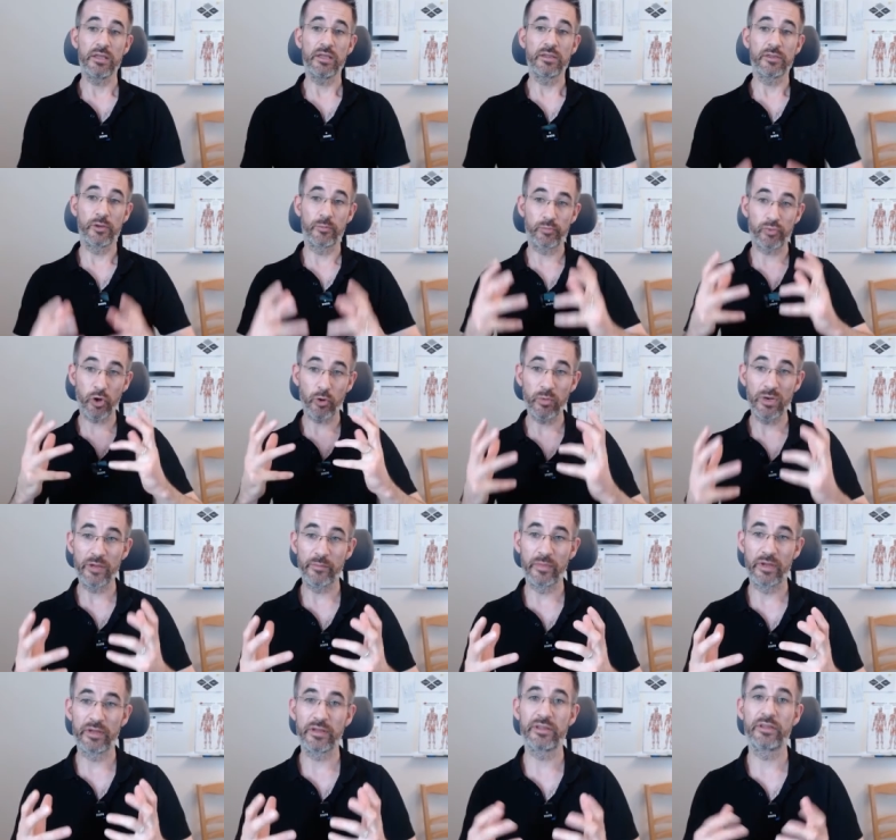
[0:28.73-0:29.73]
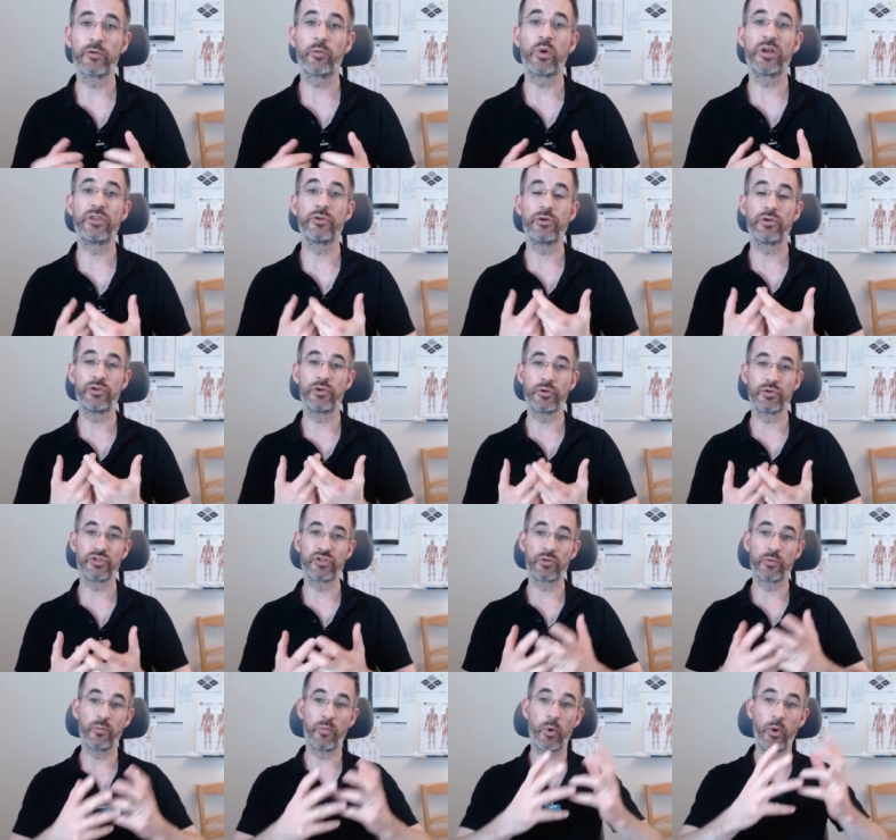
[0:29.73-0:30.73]
The problem when you
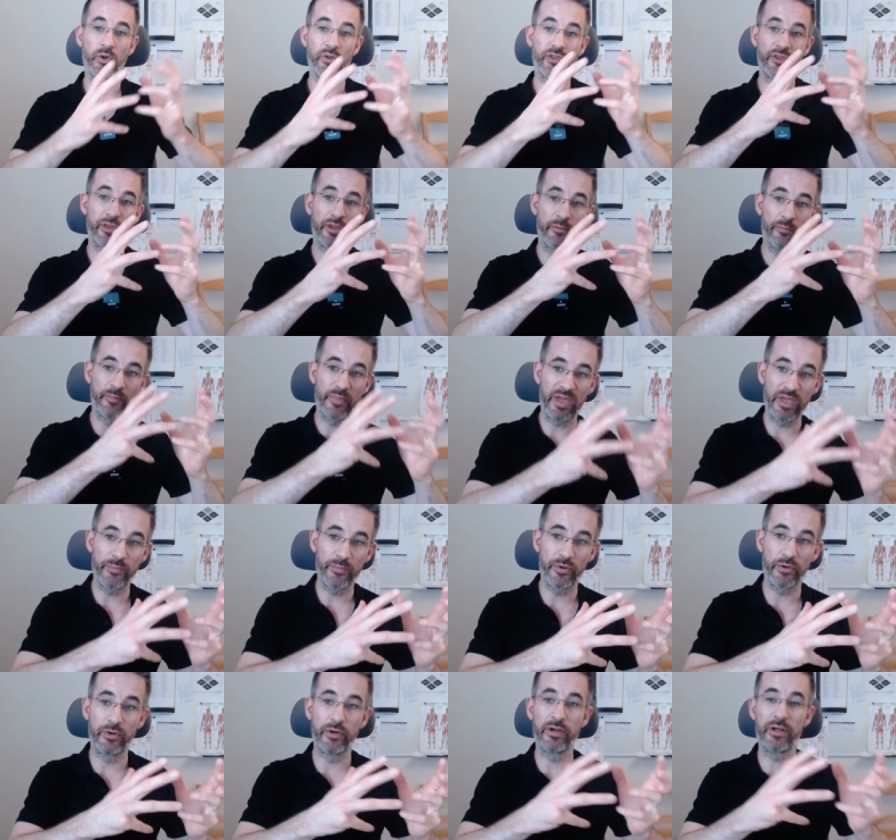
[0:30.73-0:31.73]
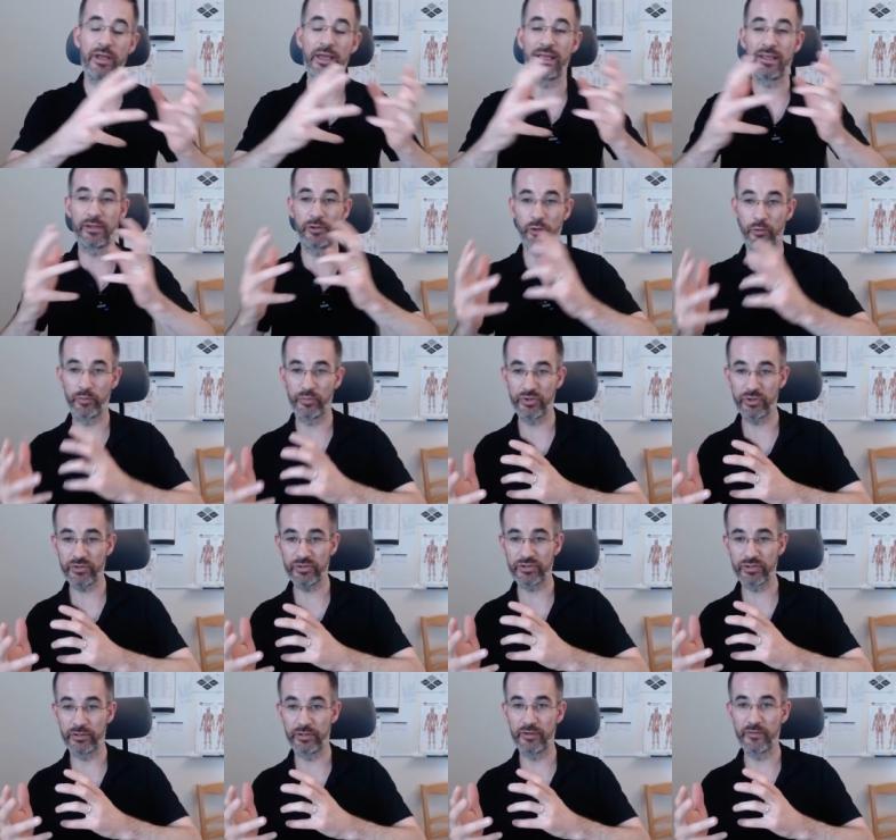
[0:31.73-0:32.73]
use both paper and
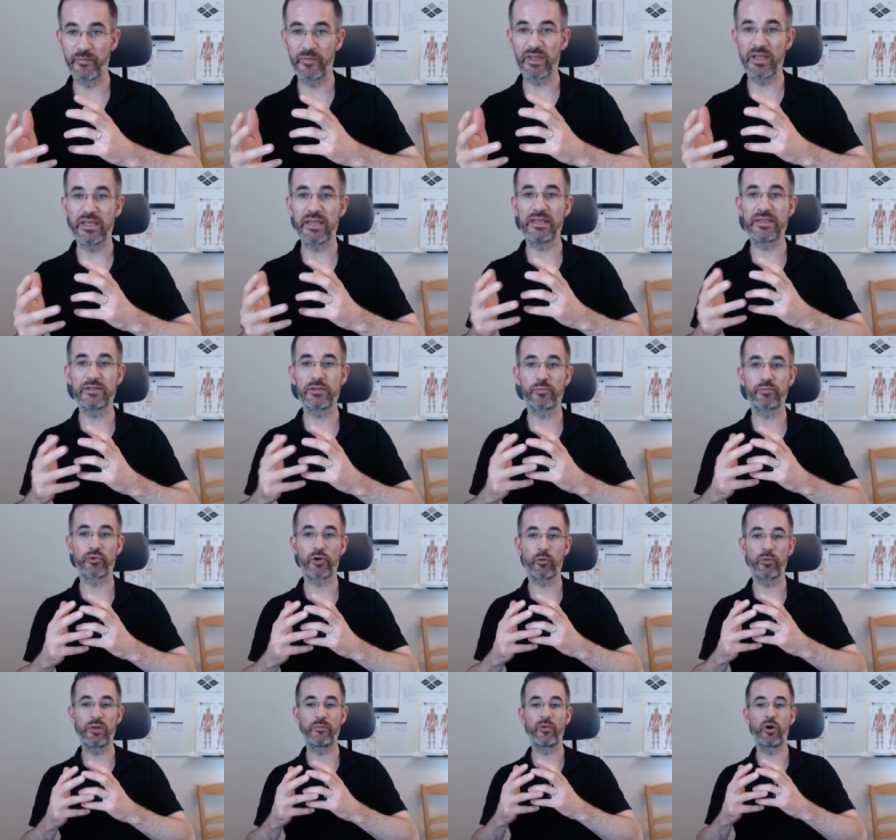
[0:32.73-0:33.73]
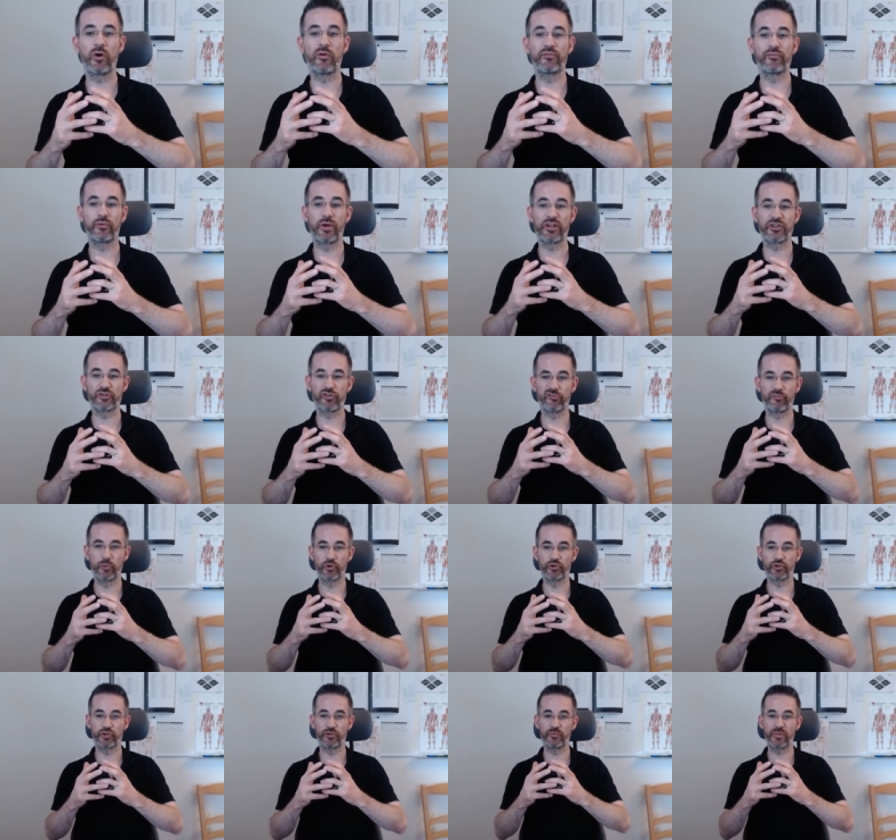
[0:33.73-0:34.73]
computer is a problem of range of
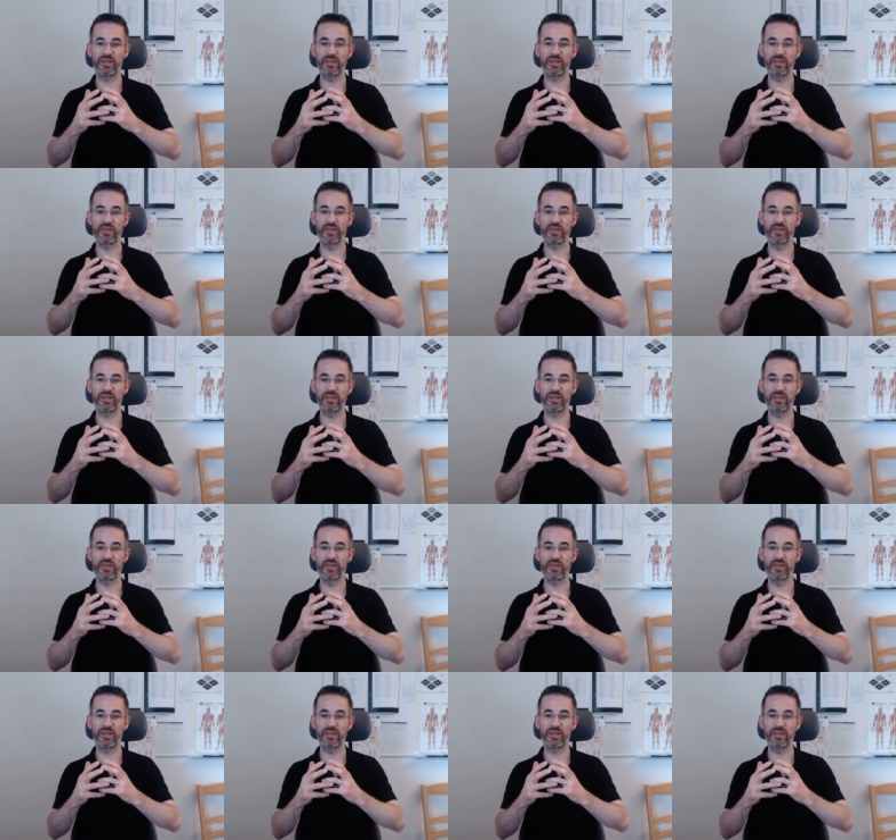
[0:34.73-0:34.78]
motion.